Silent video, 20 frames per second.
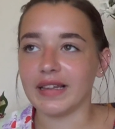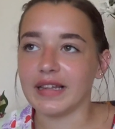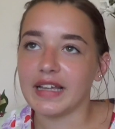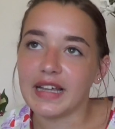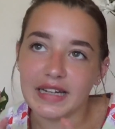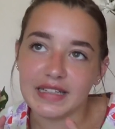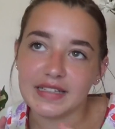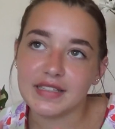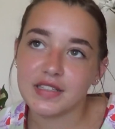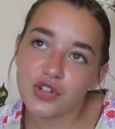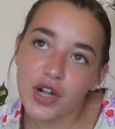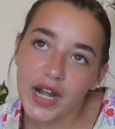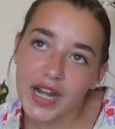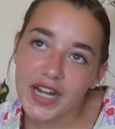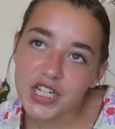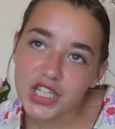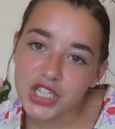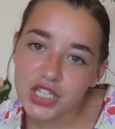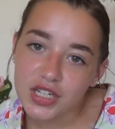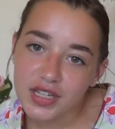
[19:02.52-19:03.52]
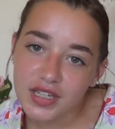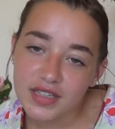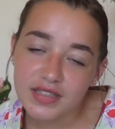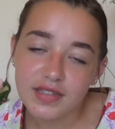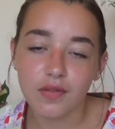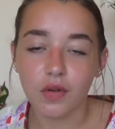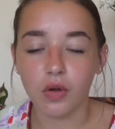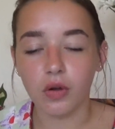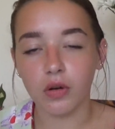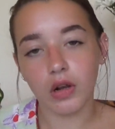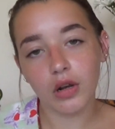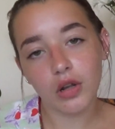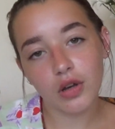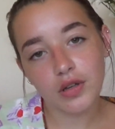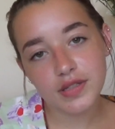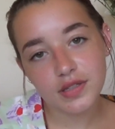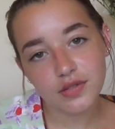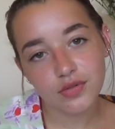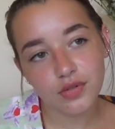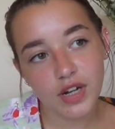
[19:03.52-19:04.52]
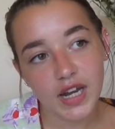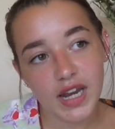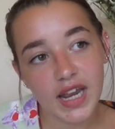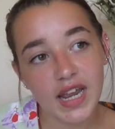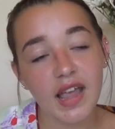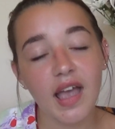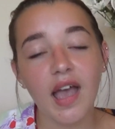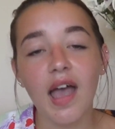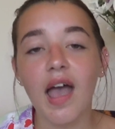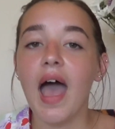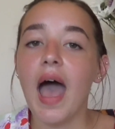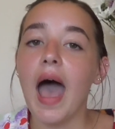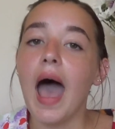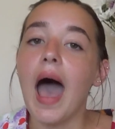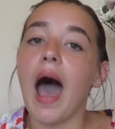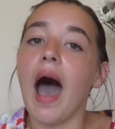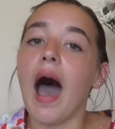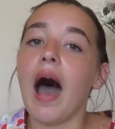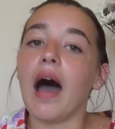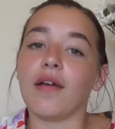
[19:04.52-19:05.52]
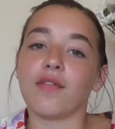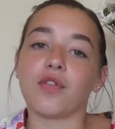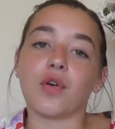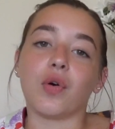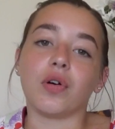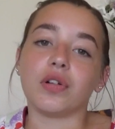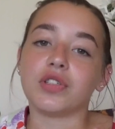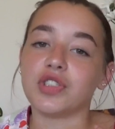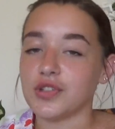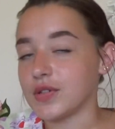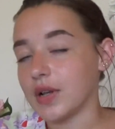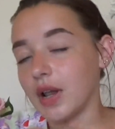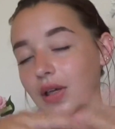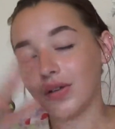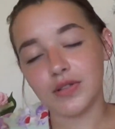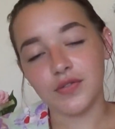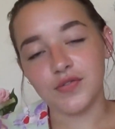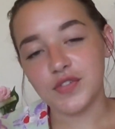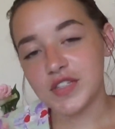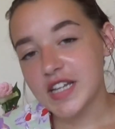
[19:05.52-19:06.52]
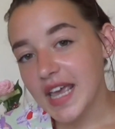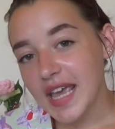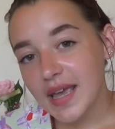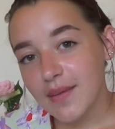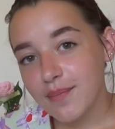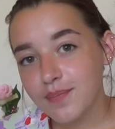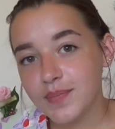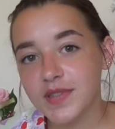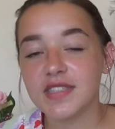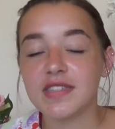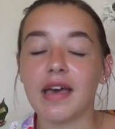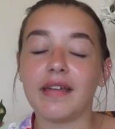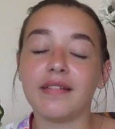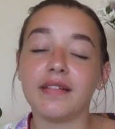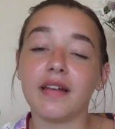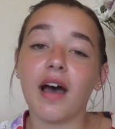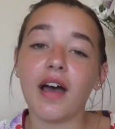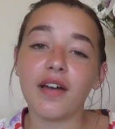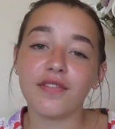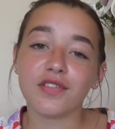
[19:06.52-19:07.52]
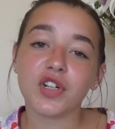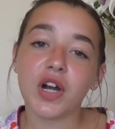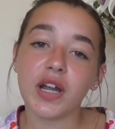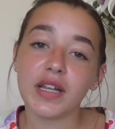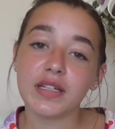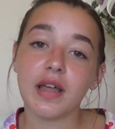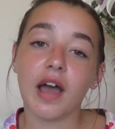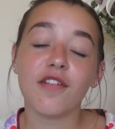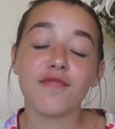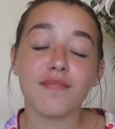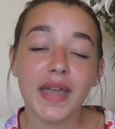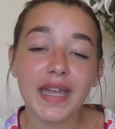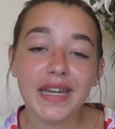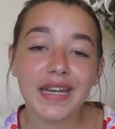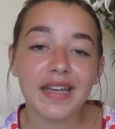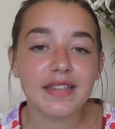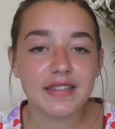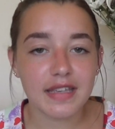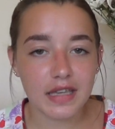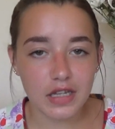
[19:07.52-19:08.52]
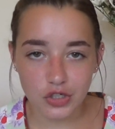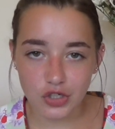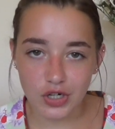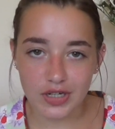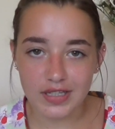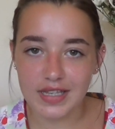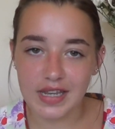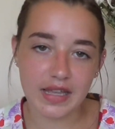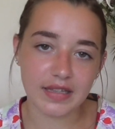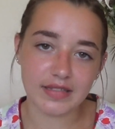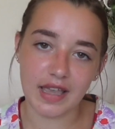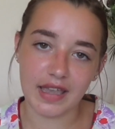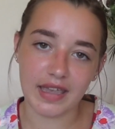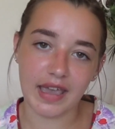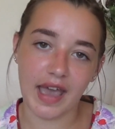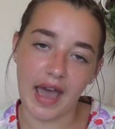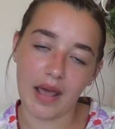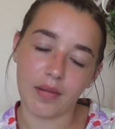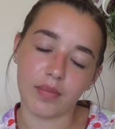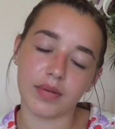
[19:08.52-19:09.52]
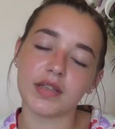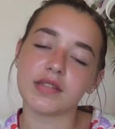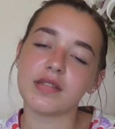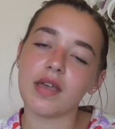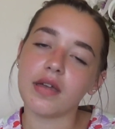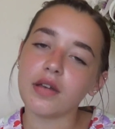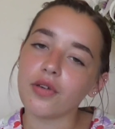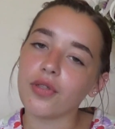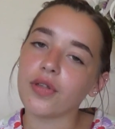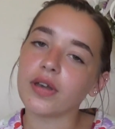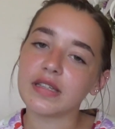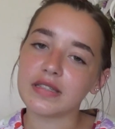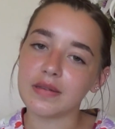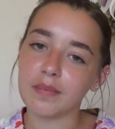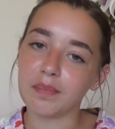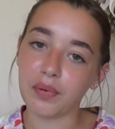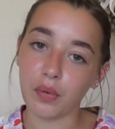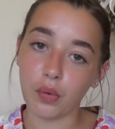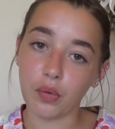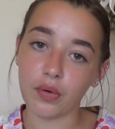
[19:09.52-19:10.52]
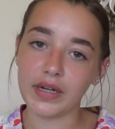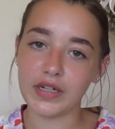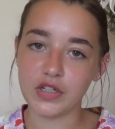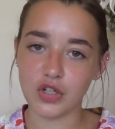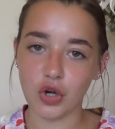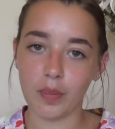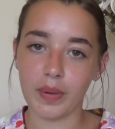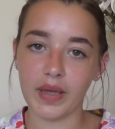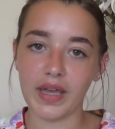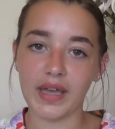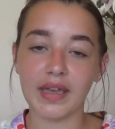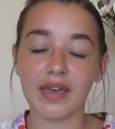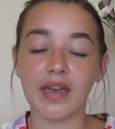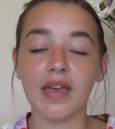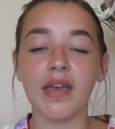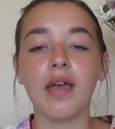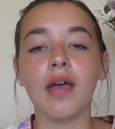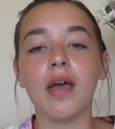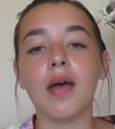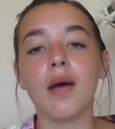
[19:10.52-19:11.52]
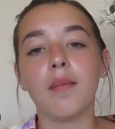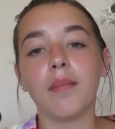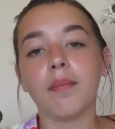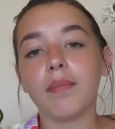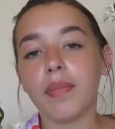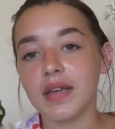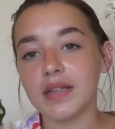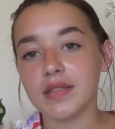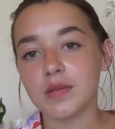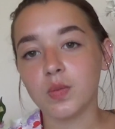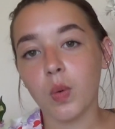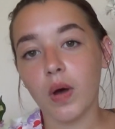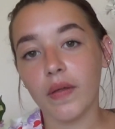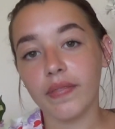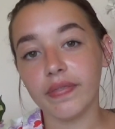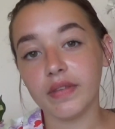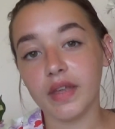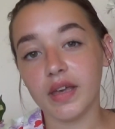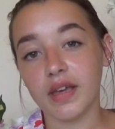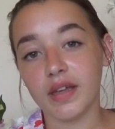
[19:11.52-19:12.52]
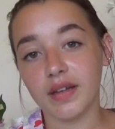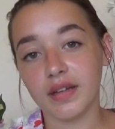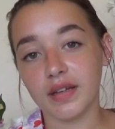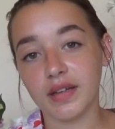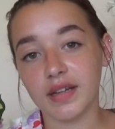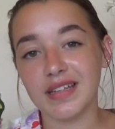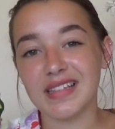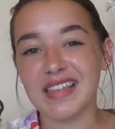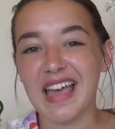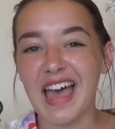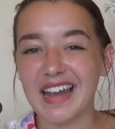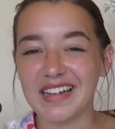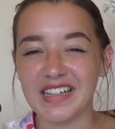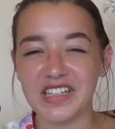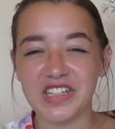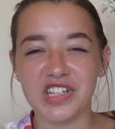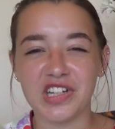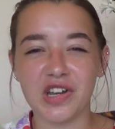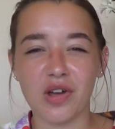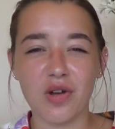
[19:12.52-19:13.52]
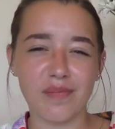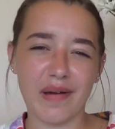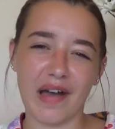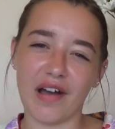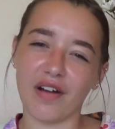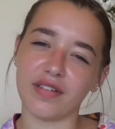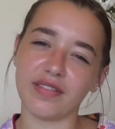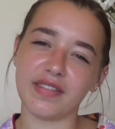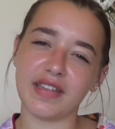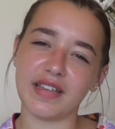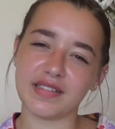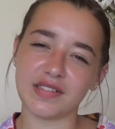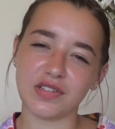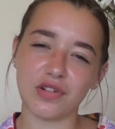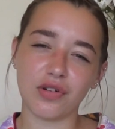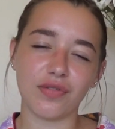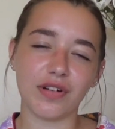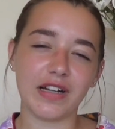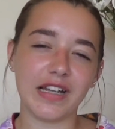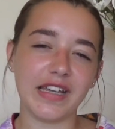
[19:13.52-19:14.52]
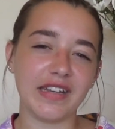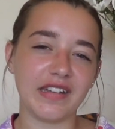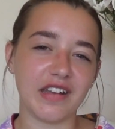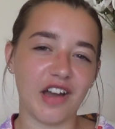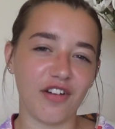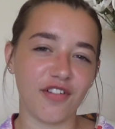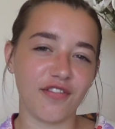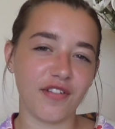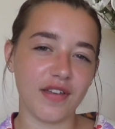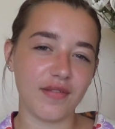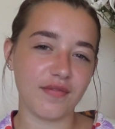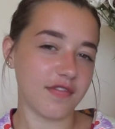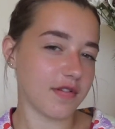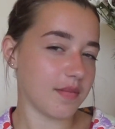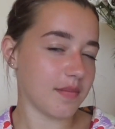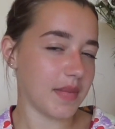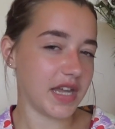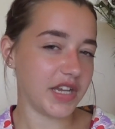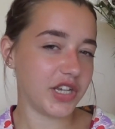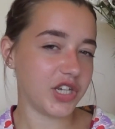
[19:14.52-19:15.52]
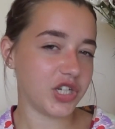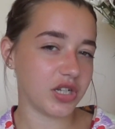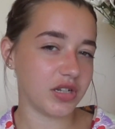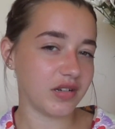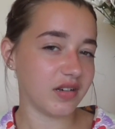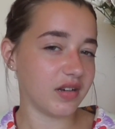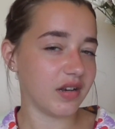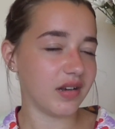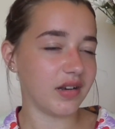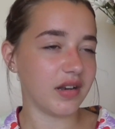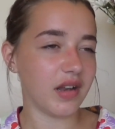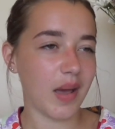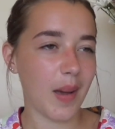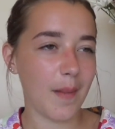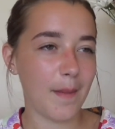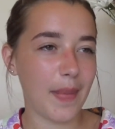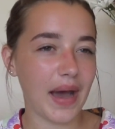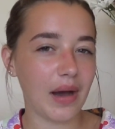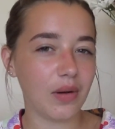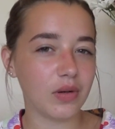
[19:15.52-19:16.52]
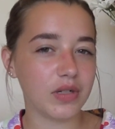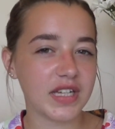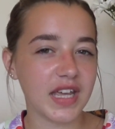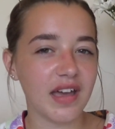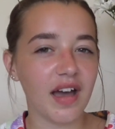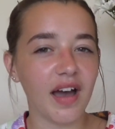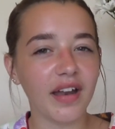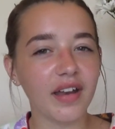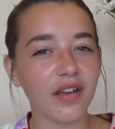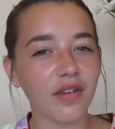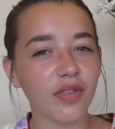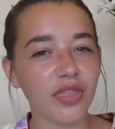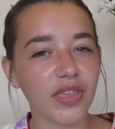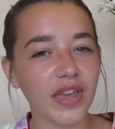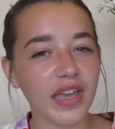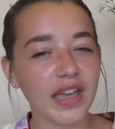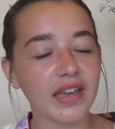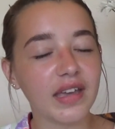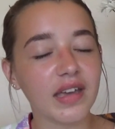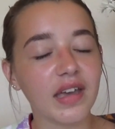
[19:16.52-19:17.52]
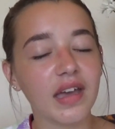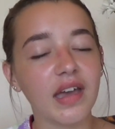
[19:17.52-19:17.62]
illustrations, I've got a glossary, I've got just loads of tips, and I've made it as interesting as I can because I know that it's a boring topic, but it's one that is handy to know about, and there's not really enough information about it, I don't think.